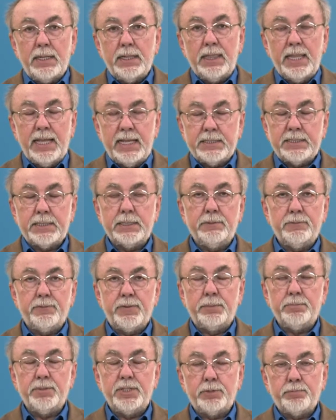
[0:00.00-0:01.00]
lesson
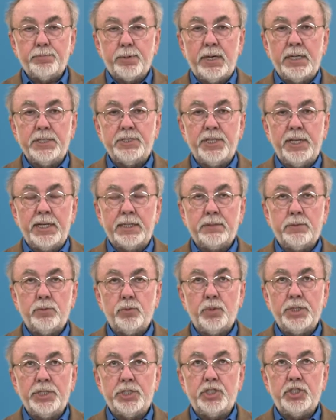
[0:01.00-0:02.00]
from this project,
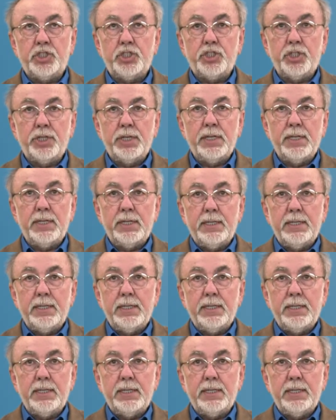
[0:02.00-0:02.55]
which